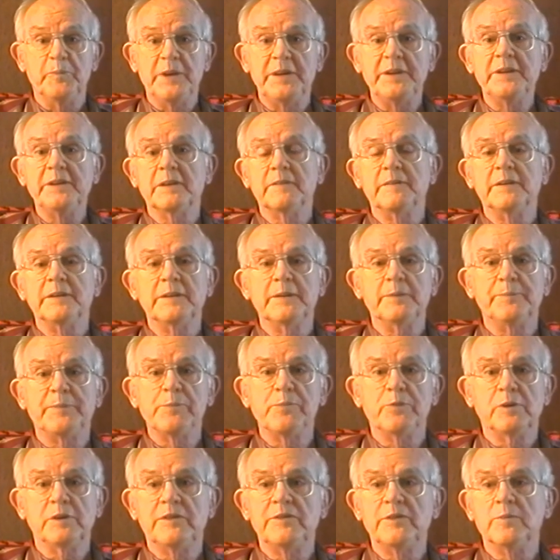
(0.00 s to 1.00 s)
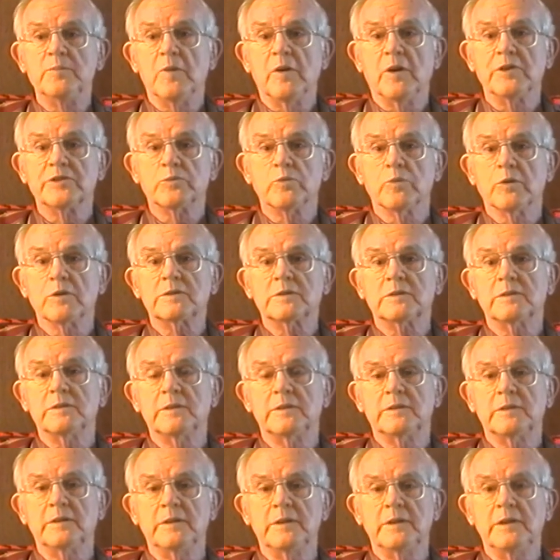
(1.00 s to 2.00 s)
many of the people who lived in Mauds
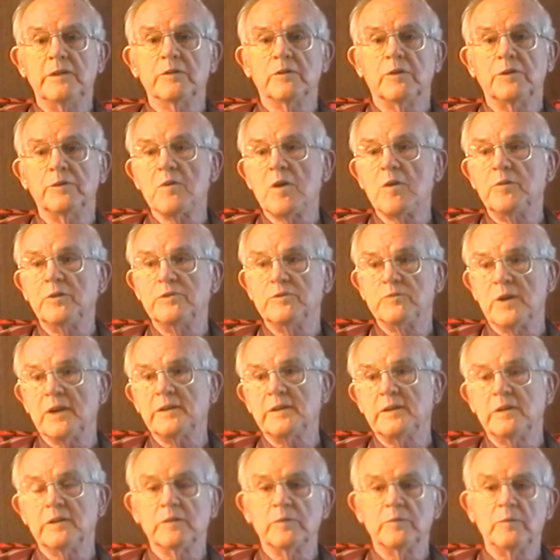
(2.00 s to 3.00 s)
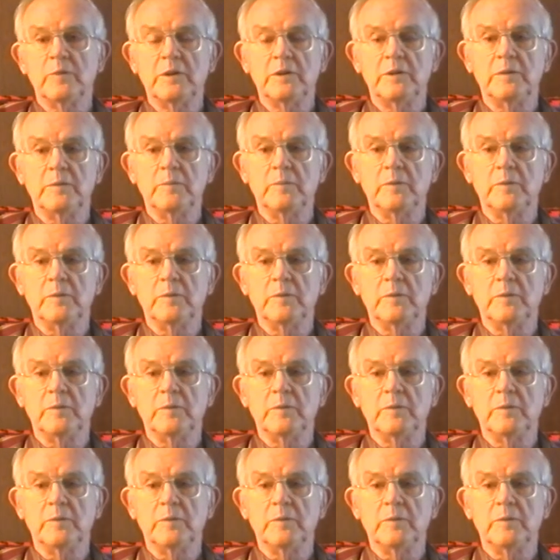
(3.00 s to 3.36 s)
worked at the, either on the railroad directly here in,